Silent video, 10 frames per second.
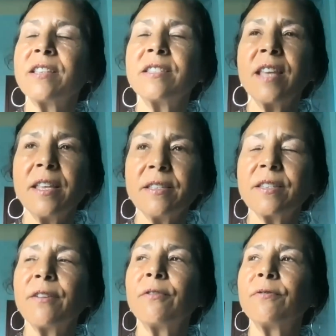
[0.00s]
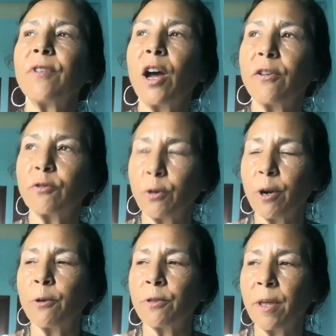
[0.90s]
a sense of
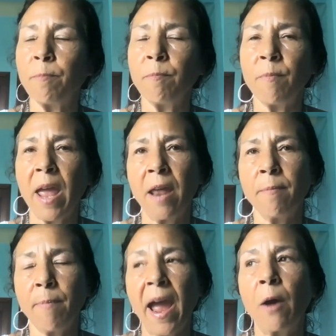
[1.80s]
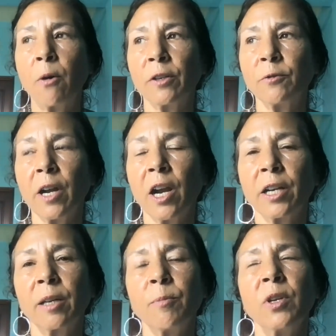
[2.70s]
growth and power for
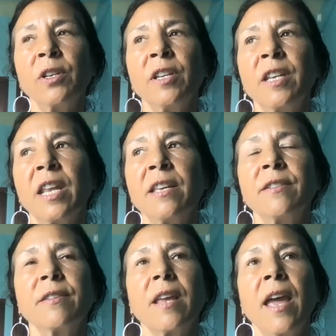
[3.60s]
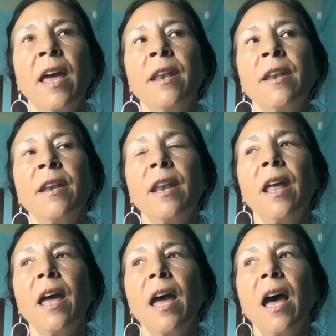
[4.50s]
our communities. And
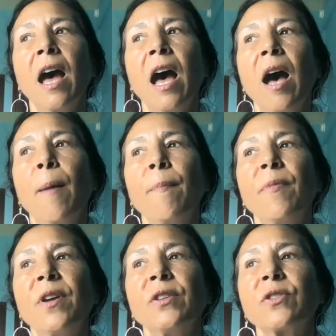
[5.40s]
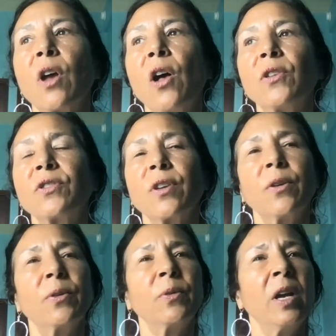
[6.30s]
there's
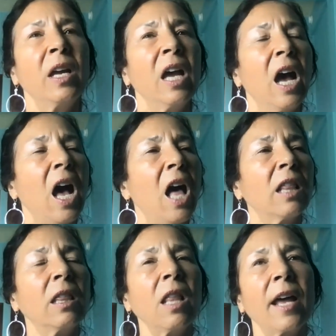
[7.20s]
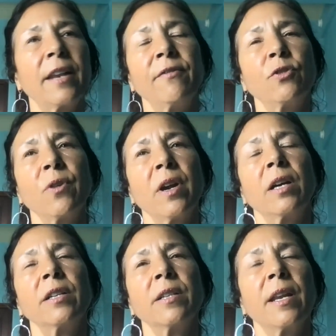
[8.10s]
also a lot of
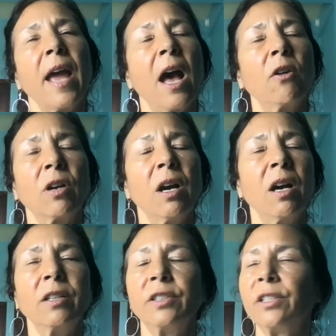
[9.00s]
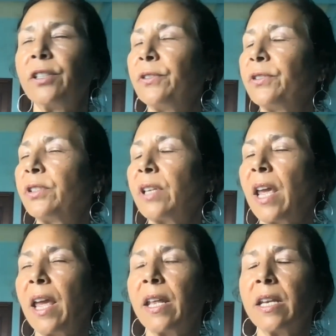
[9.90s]
drug and alcohol
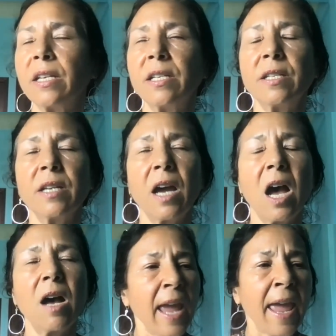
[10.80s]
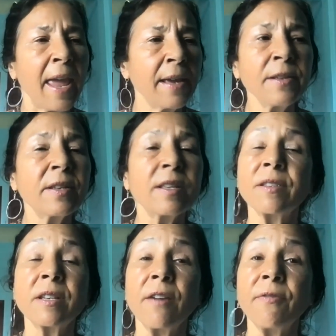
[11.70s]
use and gangs
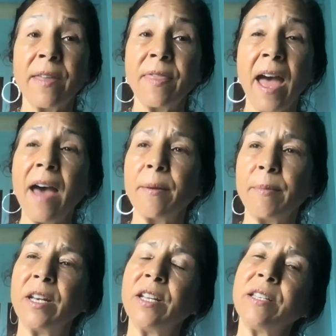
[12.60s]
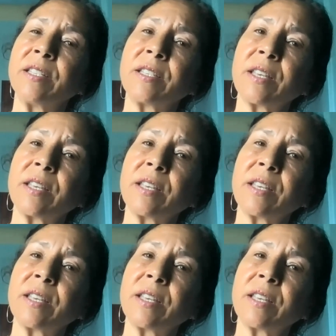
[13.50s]
and stuff like that. I mean,